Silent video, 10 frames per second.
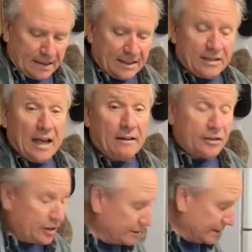
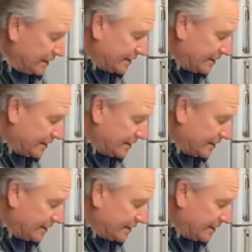intelligently